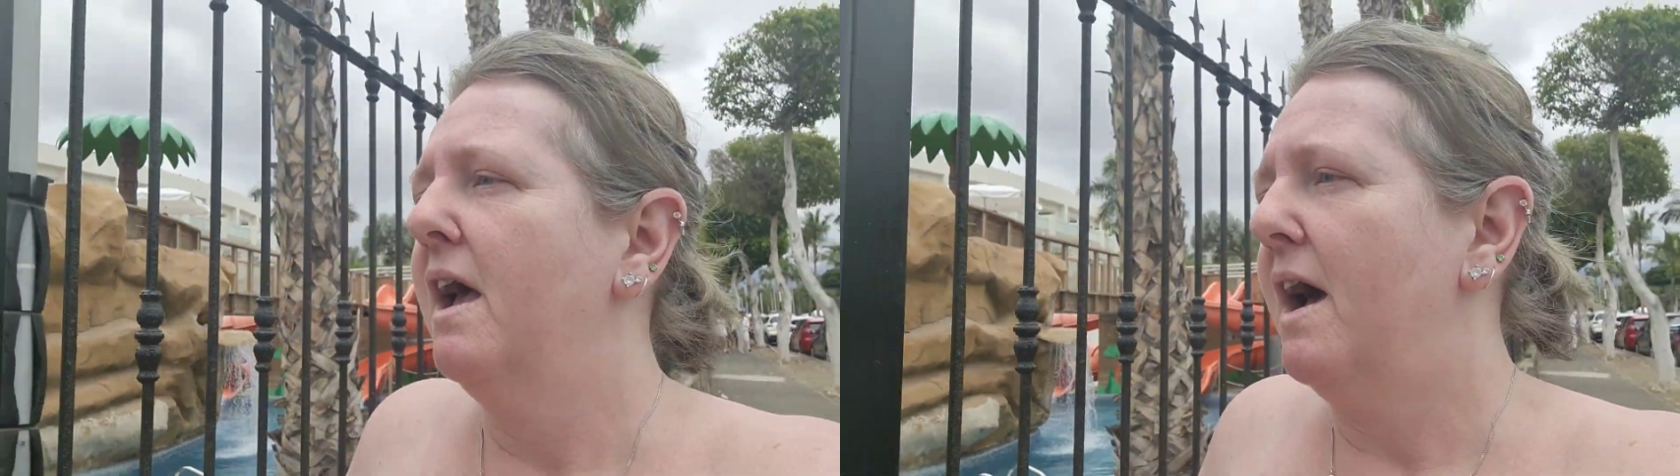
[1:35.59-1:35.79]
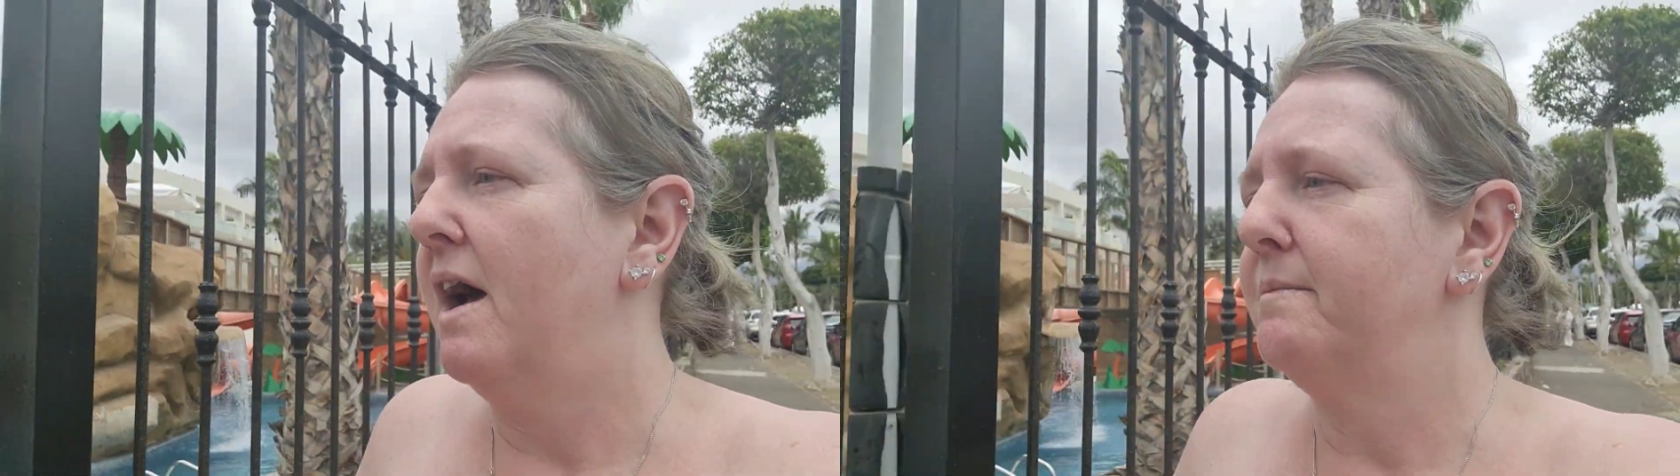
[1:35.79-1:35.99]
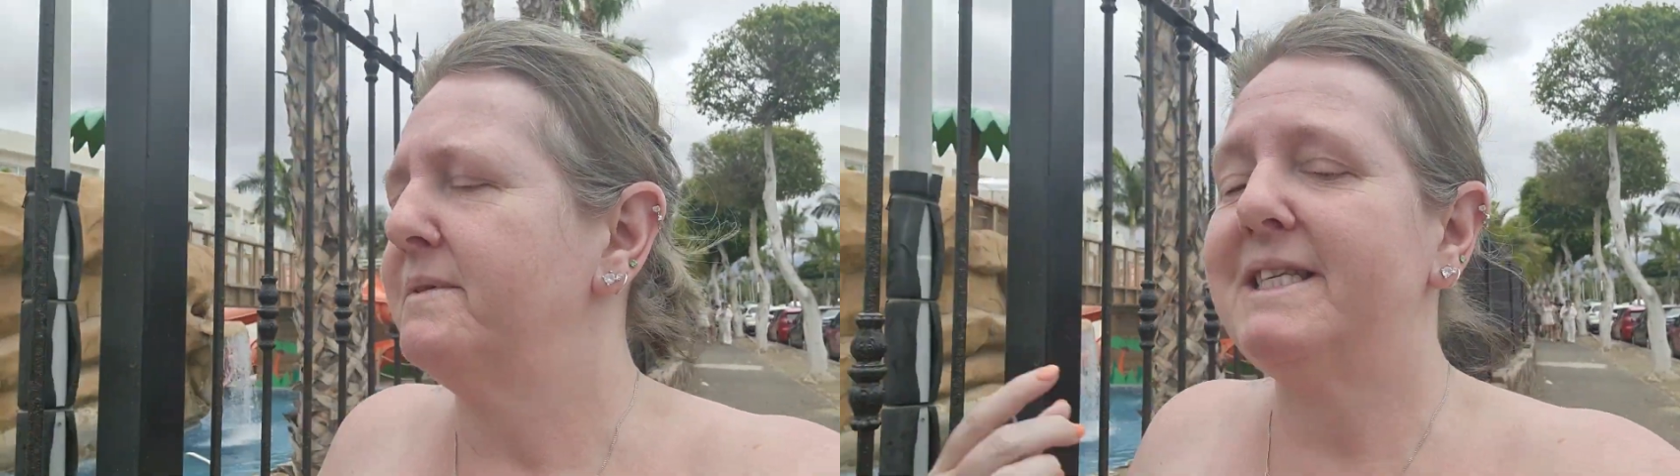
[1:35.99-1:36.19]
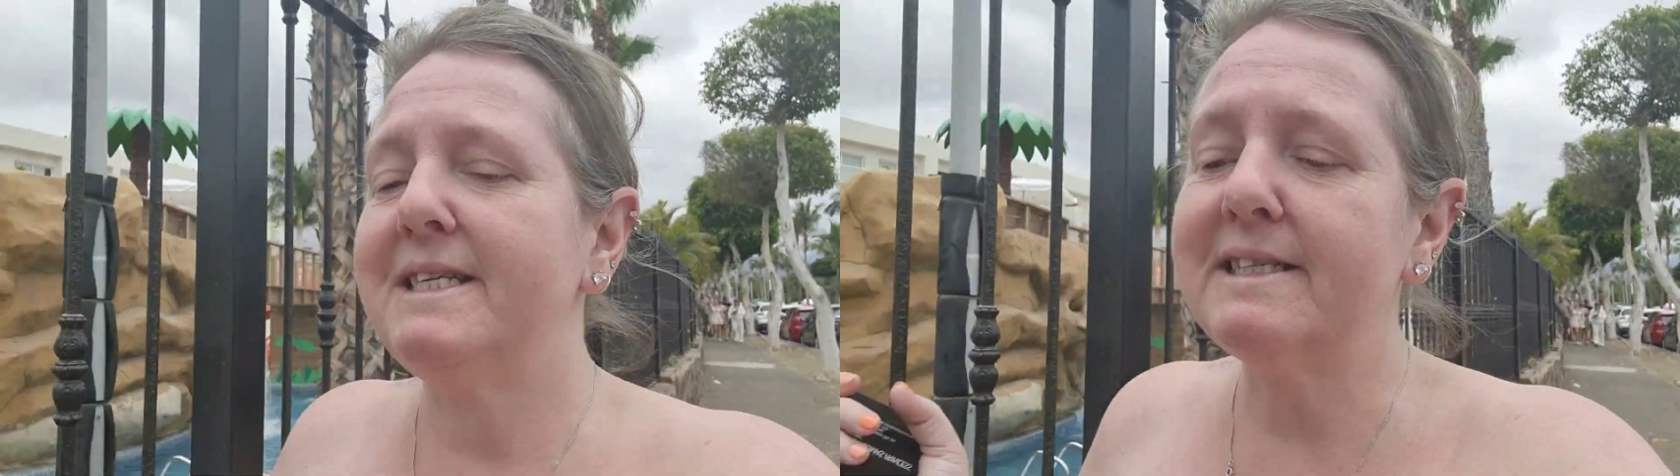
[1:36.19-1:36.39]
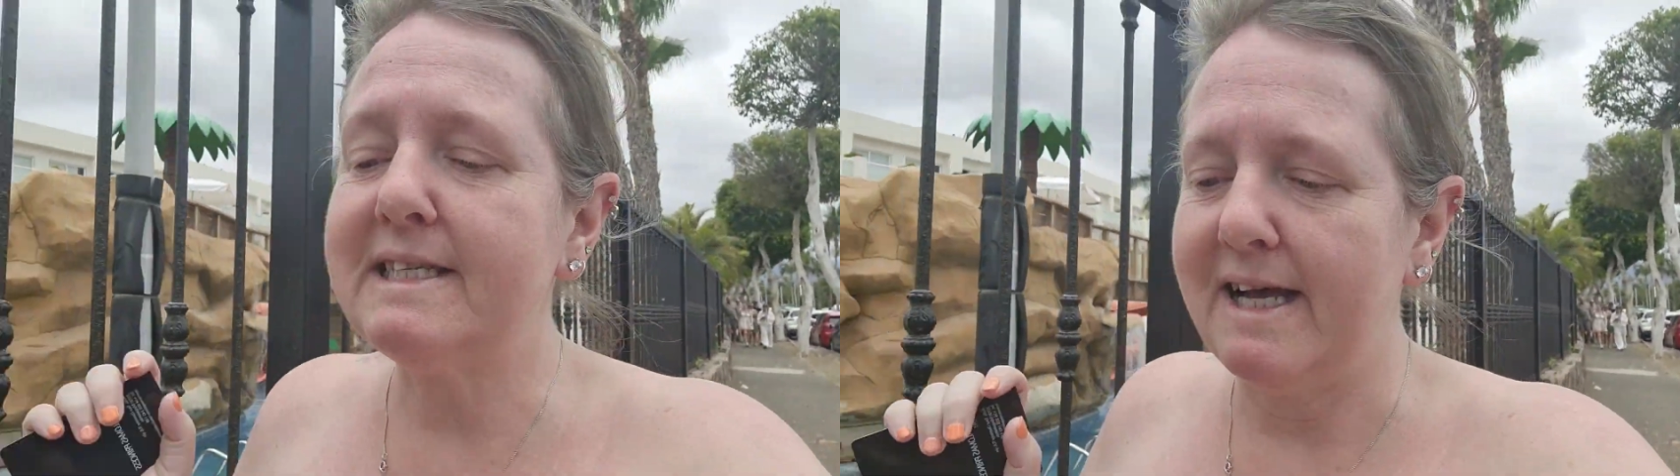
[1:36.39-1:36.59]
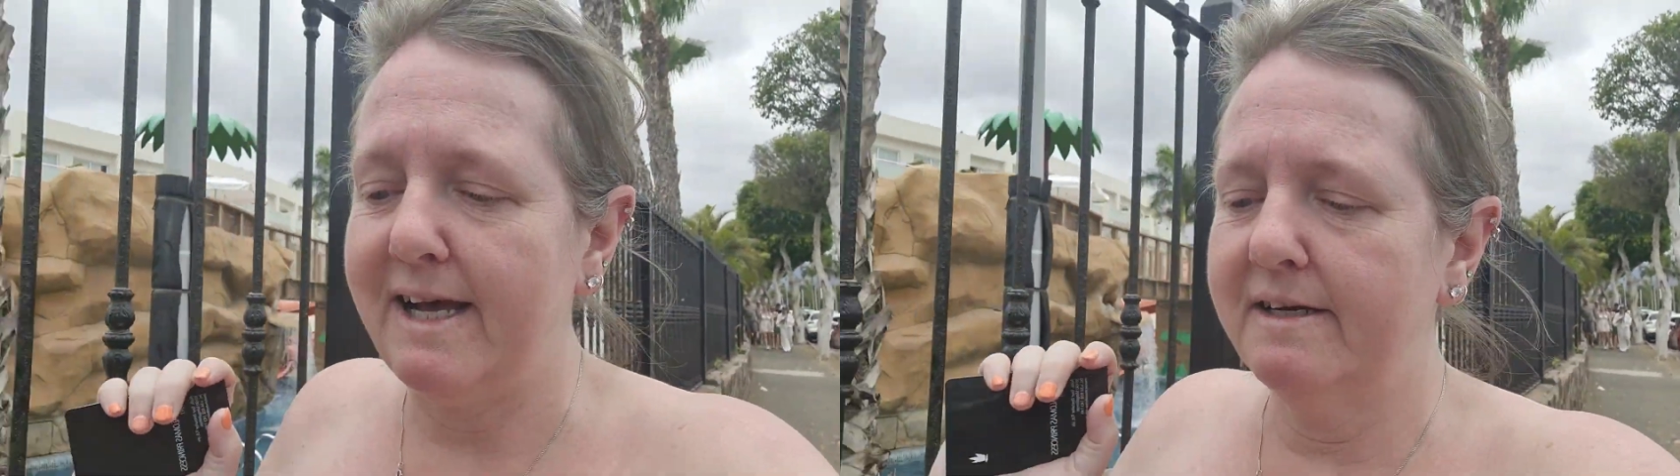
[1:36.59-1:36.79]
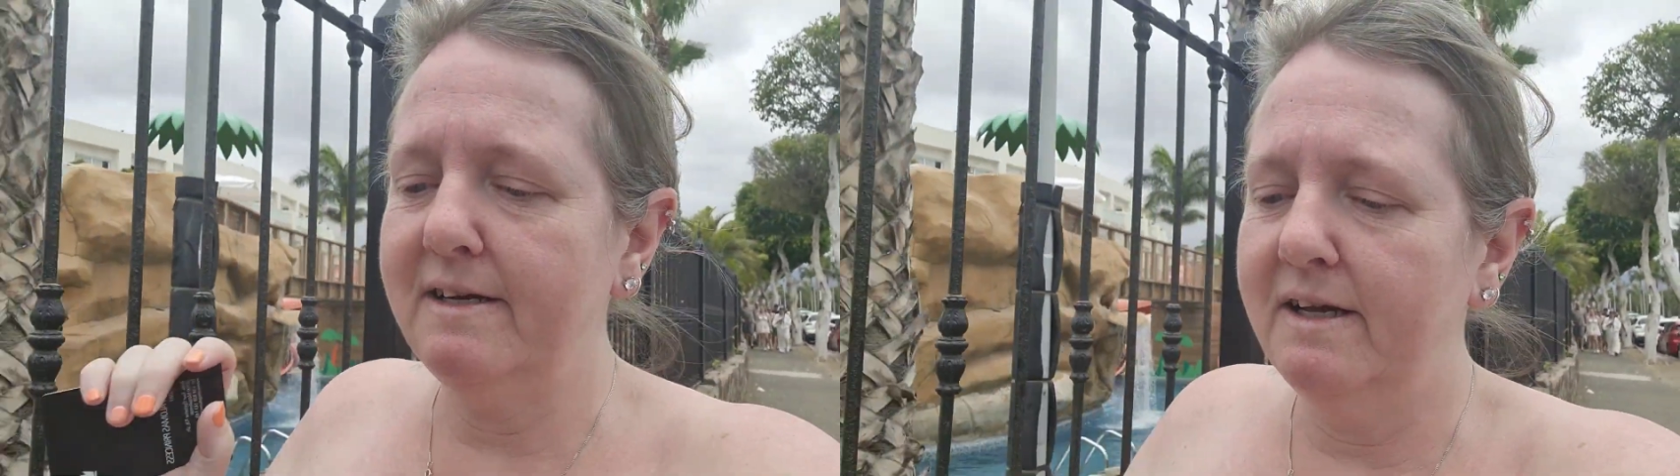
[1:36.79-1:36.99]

Um, since then,